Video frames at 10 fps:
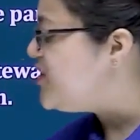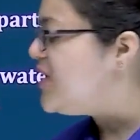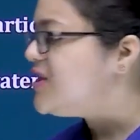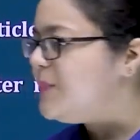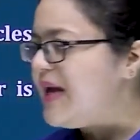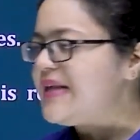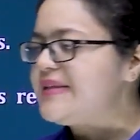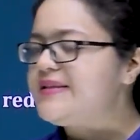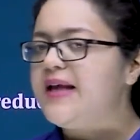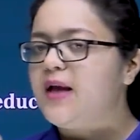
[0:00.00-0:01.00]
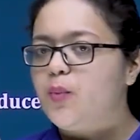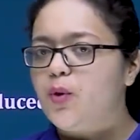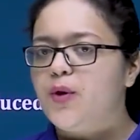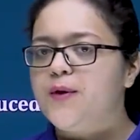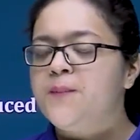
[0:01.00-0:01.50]
such as plastic,
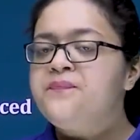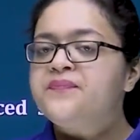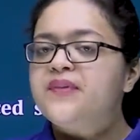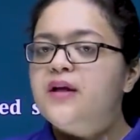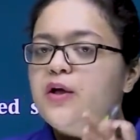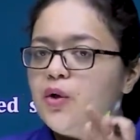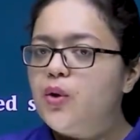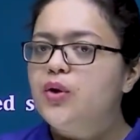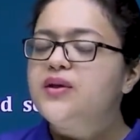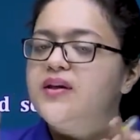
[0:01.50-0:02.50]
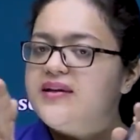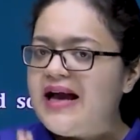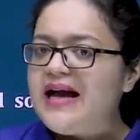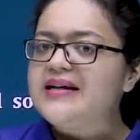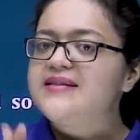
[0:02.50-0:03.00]
wood, cloth,
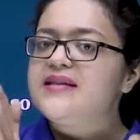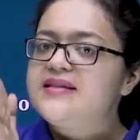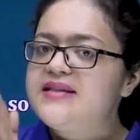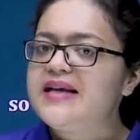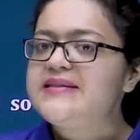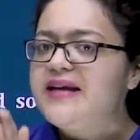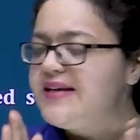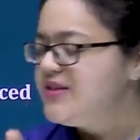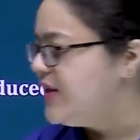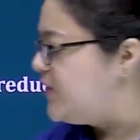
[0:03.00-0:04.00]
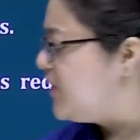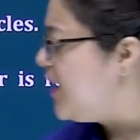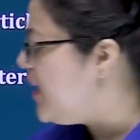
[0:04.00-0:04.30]
rags, sticks, et cetera